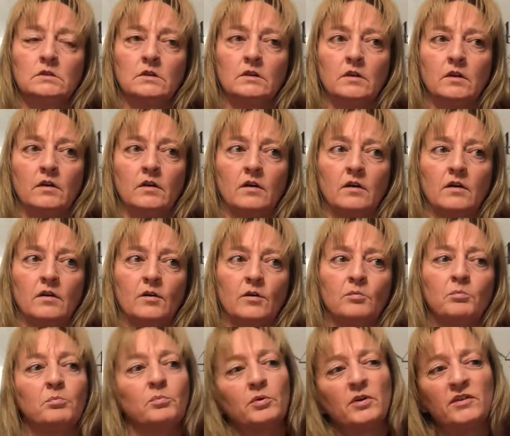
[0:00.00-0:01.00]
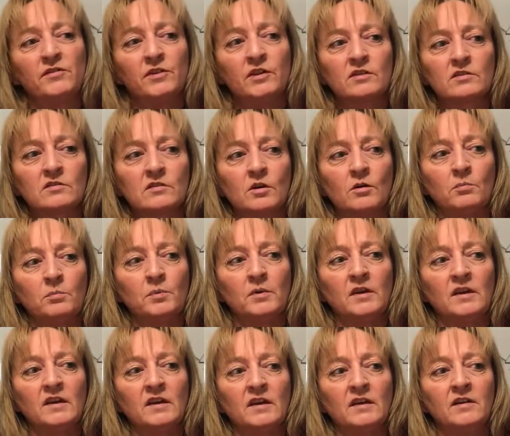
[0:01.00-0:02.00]
The previous
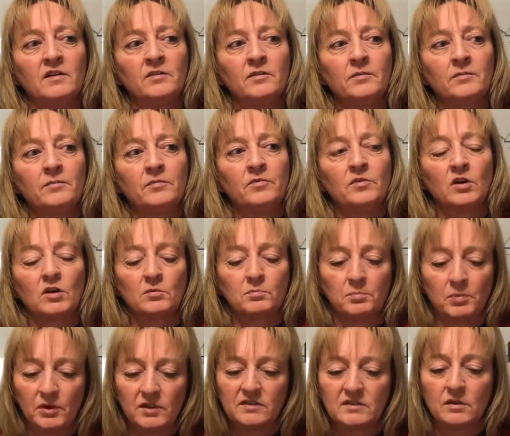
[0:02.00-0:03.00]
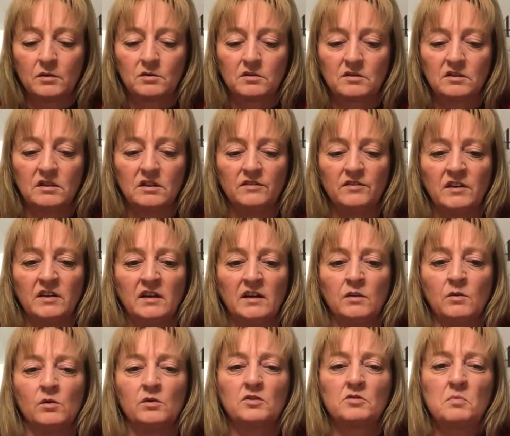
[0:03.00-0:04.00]
company, the place I was
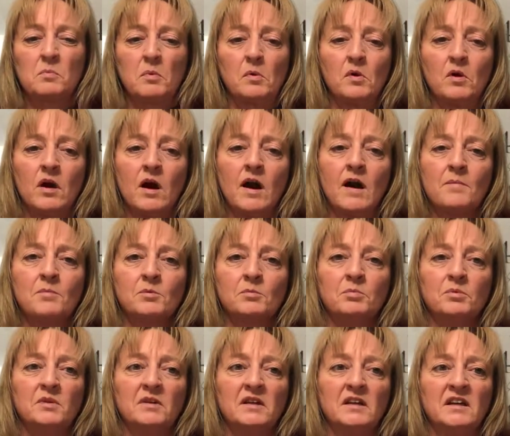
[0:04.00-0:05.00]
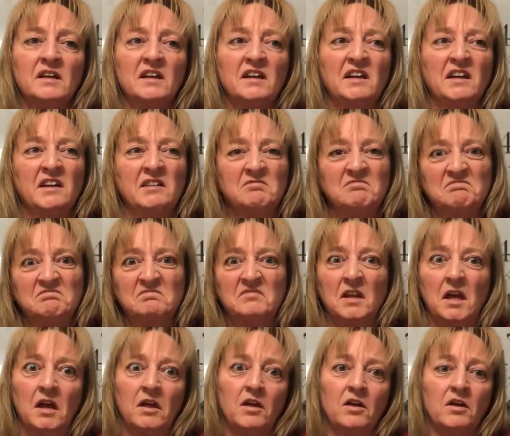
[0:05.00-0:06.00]
leaving, was probably
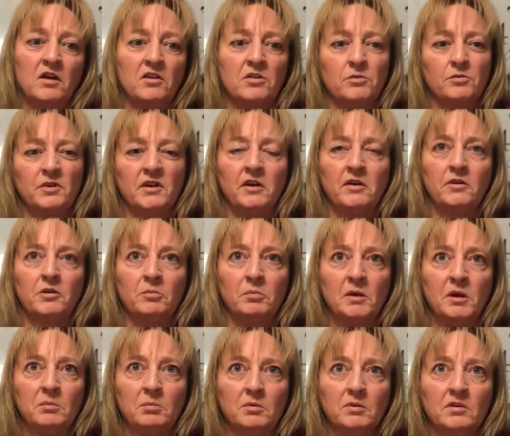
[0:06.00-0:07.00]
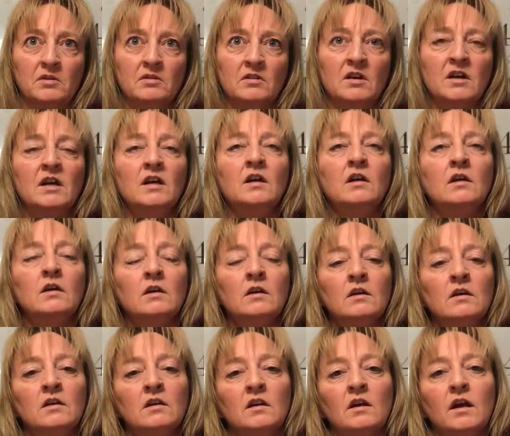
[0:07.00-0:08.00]
300 people.
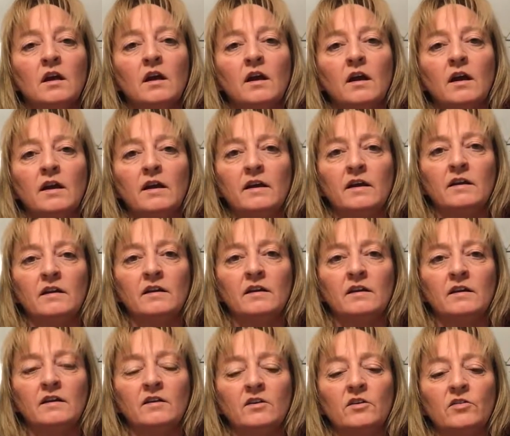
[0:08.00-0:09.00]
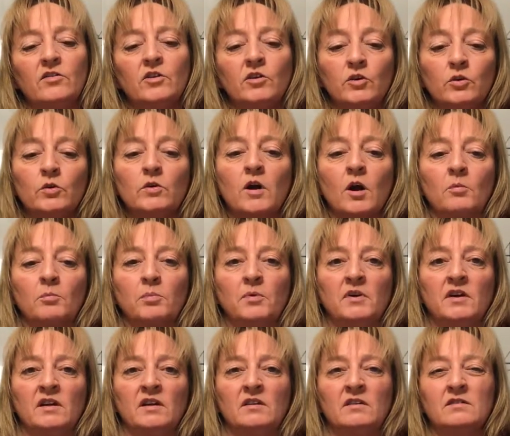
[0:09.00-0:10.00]
And the new
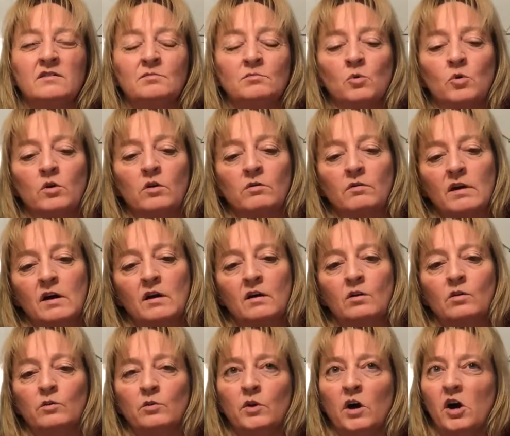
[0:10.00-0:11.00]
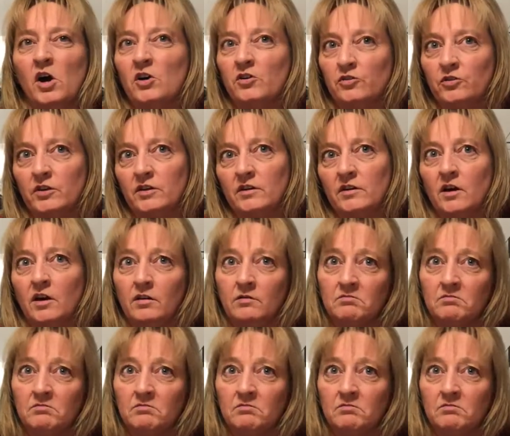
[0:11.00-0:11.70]
company's more around 100.